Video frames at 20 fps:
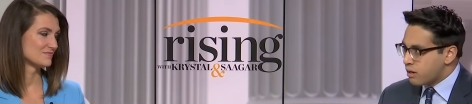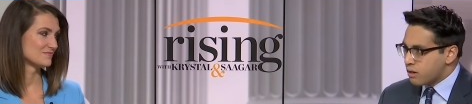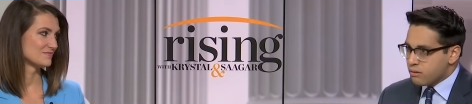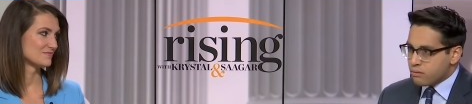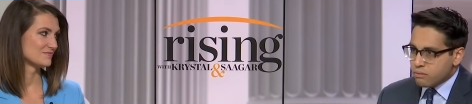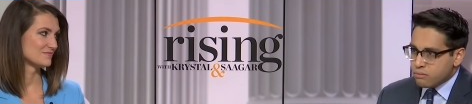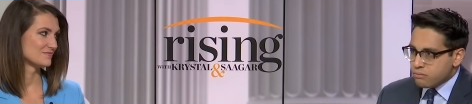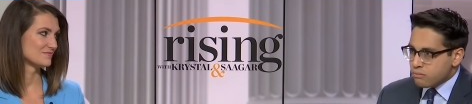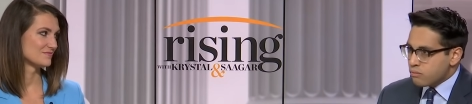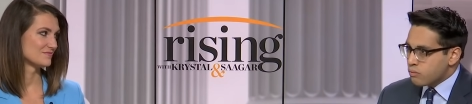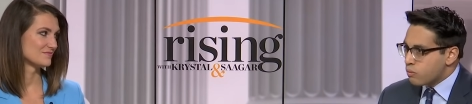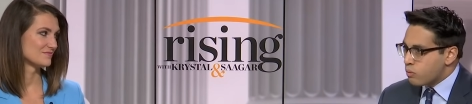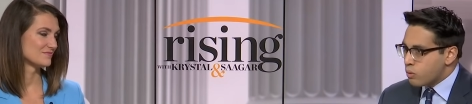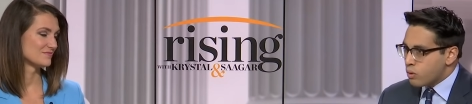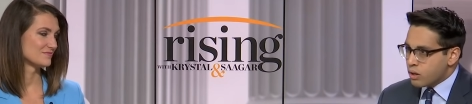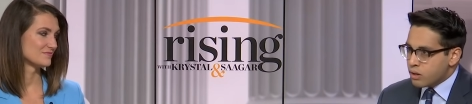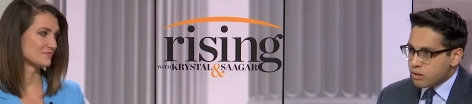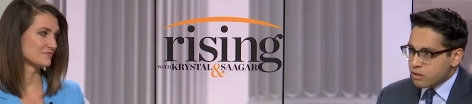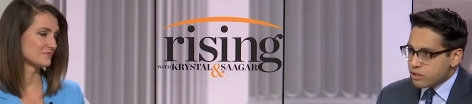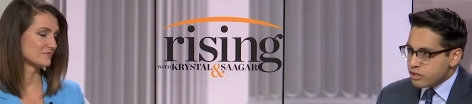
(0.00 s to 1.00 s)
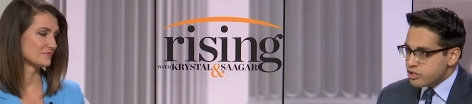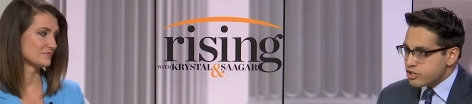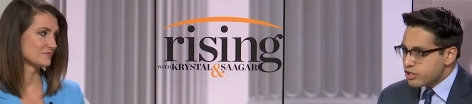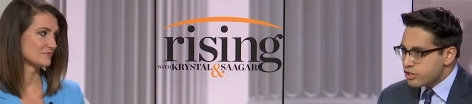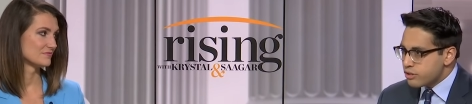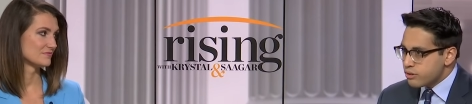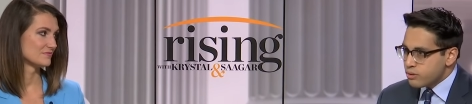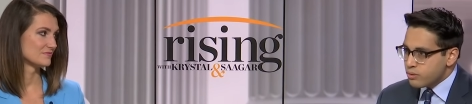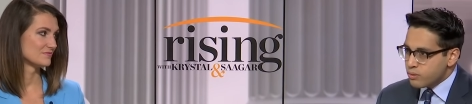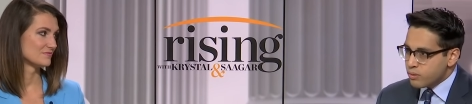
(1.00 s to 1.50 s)
Speaker 1: like, what
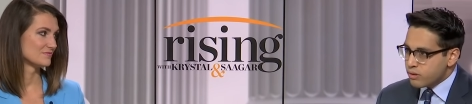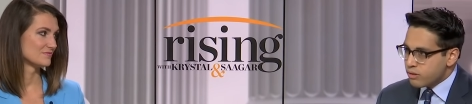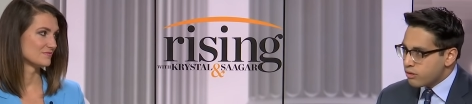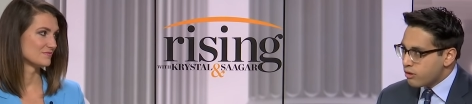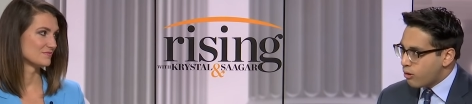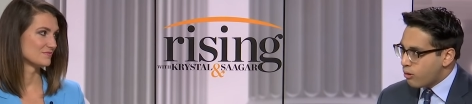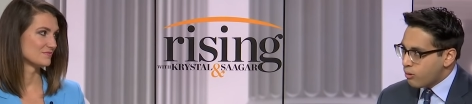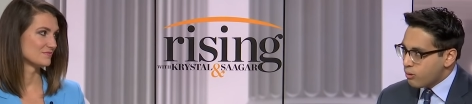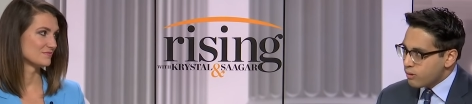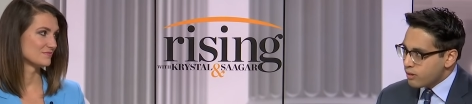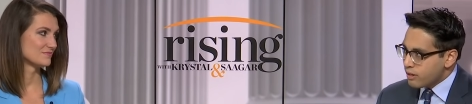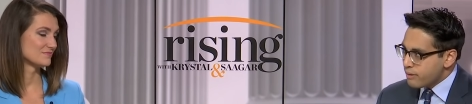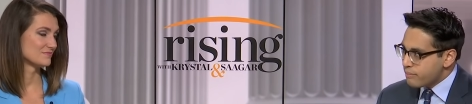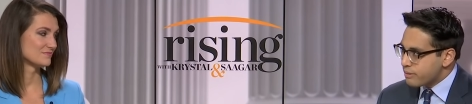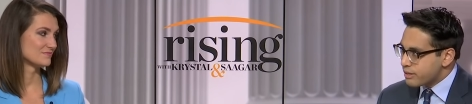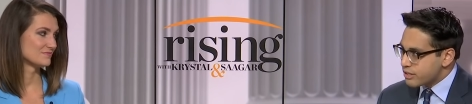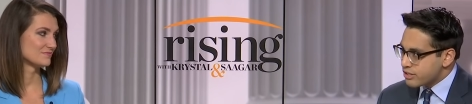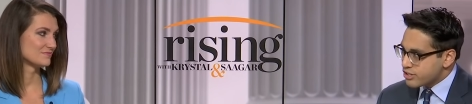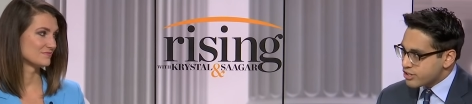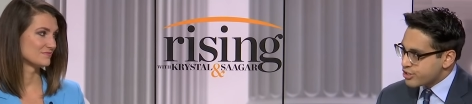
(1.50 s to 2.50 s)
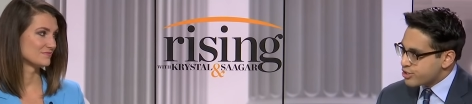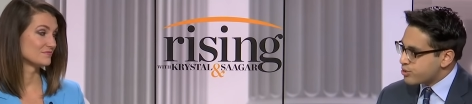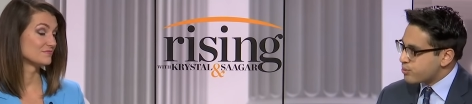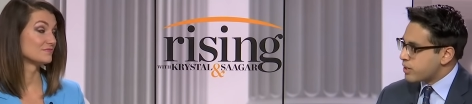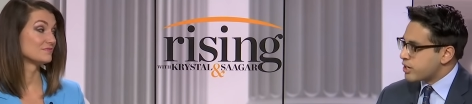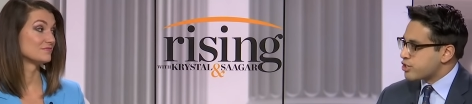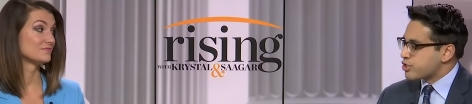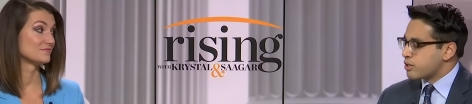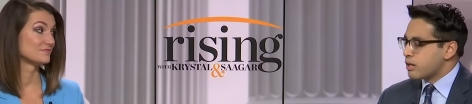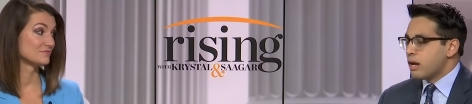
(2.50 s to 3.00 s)
did you do with the whole Libya
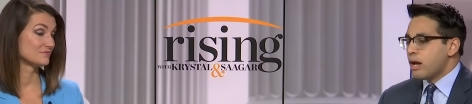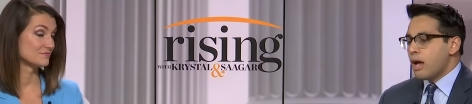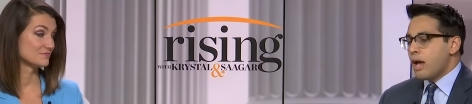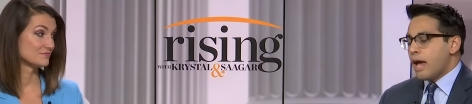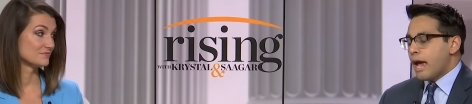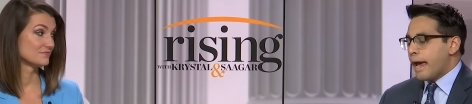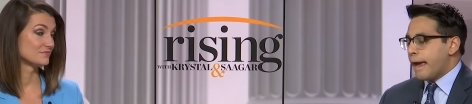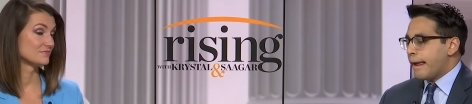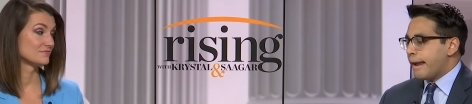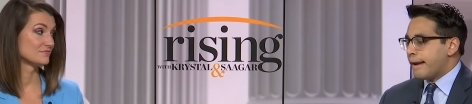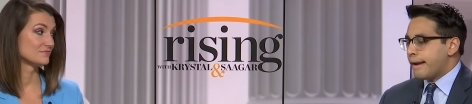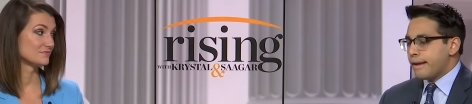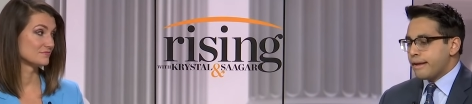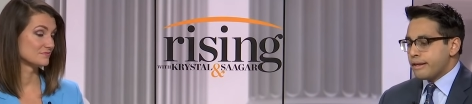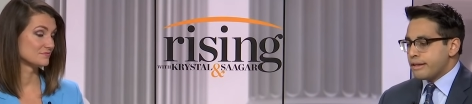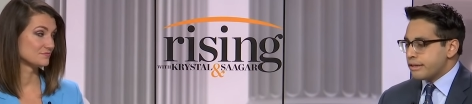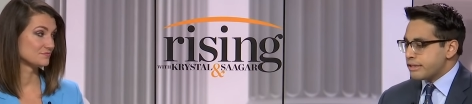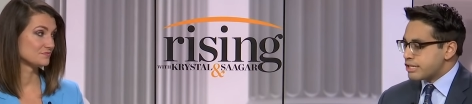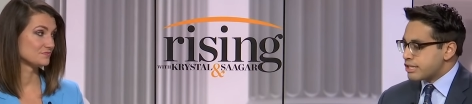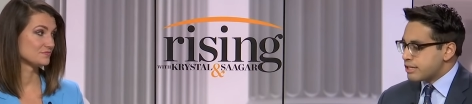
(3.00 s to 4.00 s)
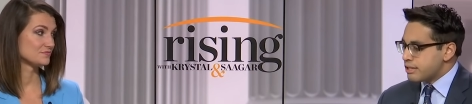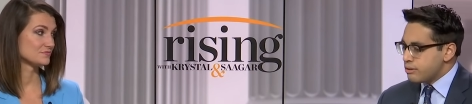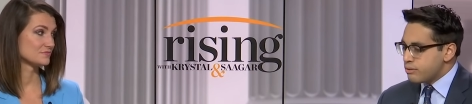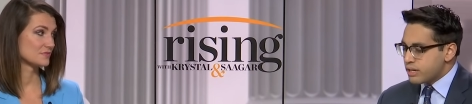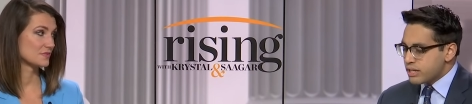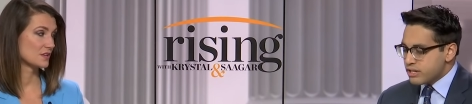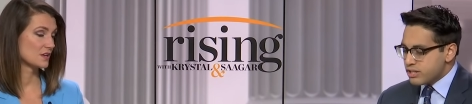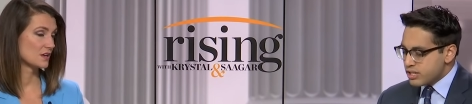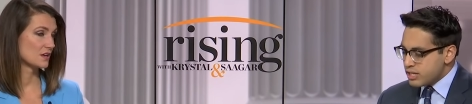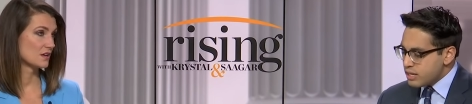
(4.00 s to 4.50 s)
situation? And
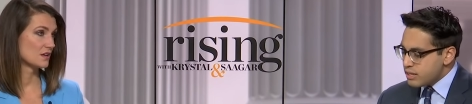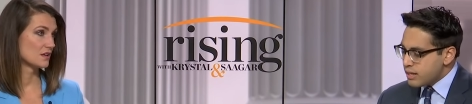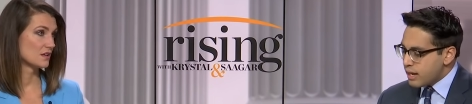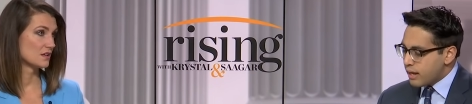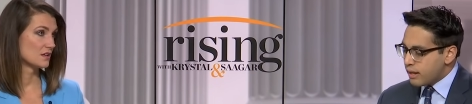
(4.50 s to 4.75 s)
you can see